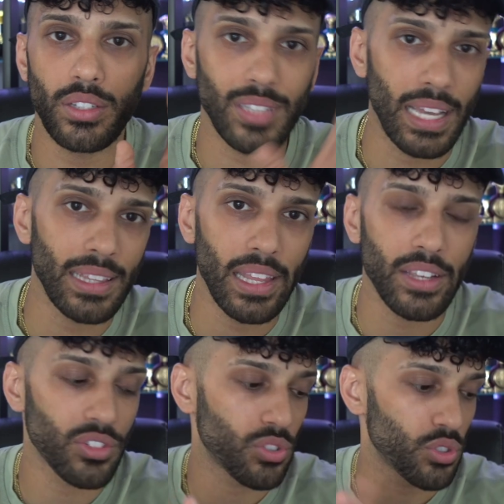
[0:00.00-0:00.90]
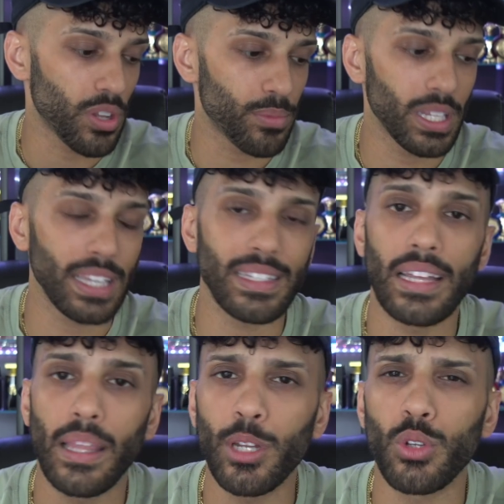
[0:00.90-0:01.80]
10 list or something like
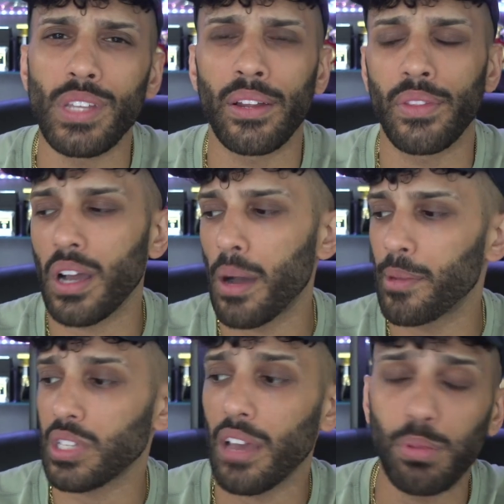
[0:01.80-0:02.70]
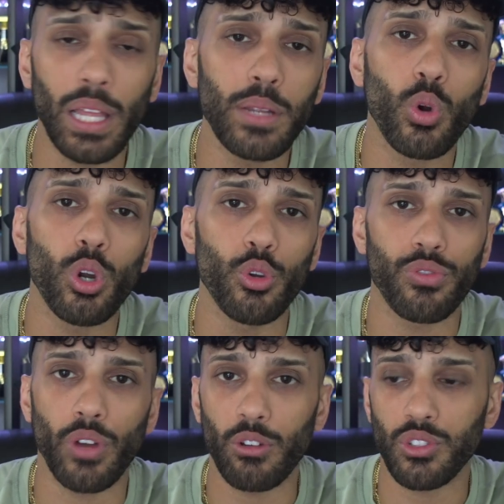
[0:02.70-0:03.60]
that, let me know down in the comments. I have plenty more Oud
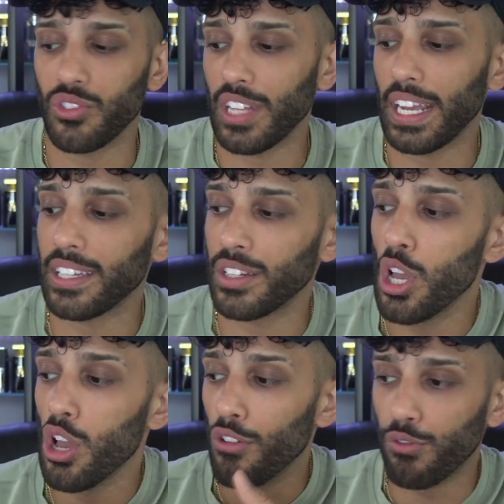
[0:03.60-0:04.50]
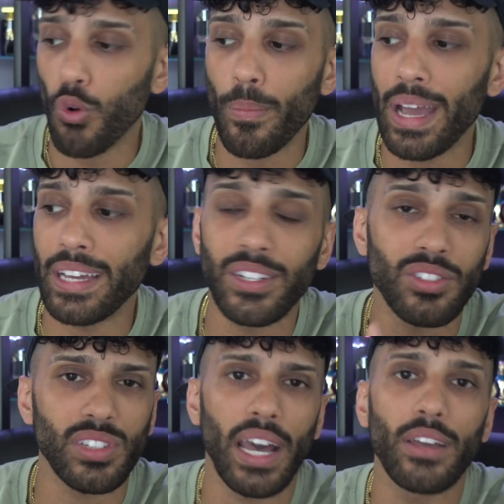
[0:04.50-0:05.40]
fragrances that I can format in a
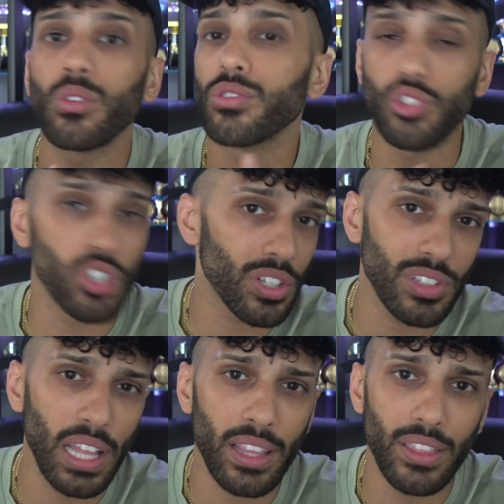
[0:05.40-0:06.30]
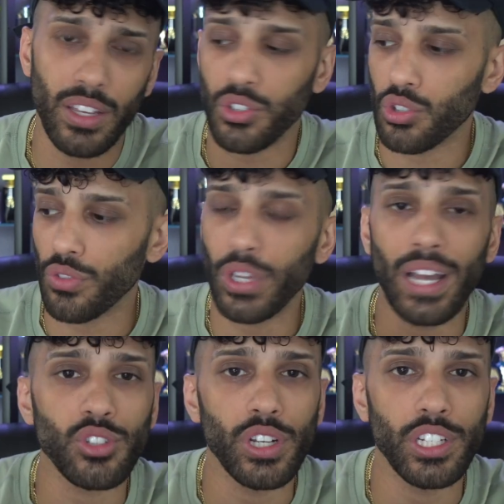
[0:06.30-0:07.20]
style just like this. So if you
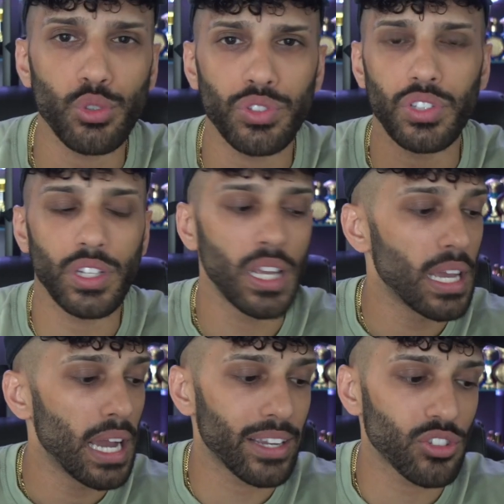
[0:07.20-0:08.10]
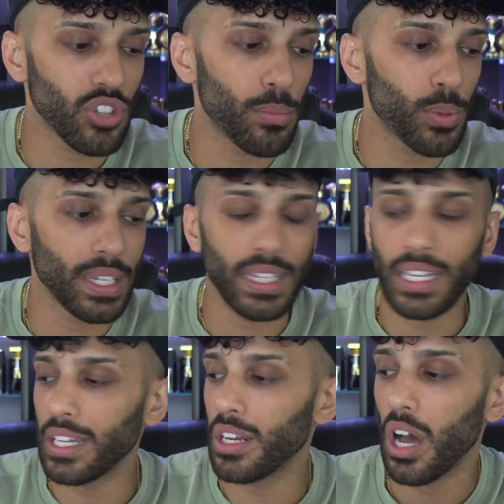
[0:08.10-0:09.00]
guys are interested, I can start bringing
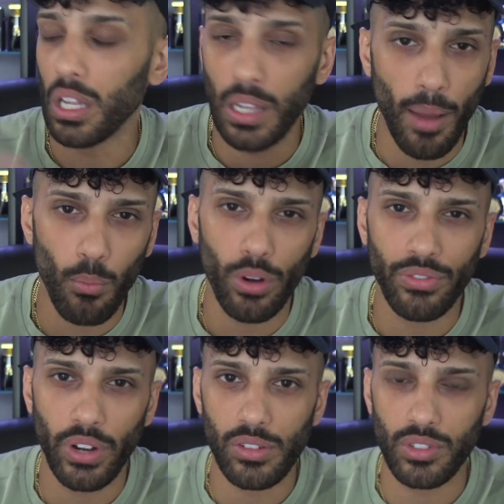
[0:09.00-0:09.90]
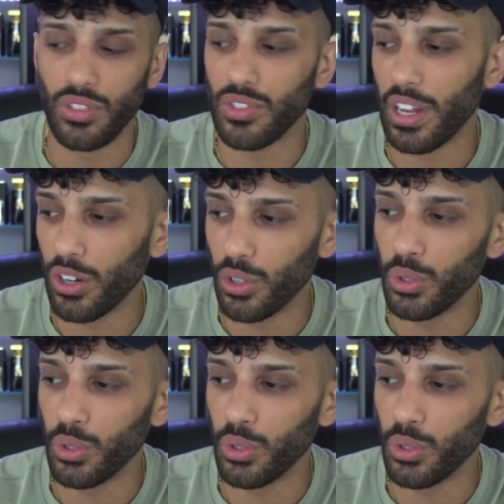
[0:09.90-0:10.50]
in a lot more fragrances that are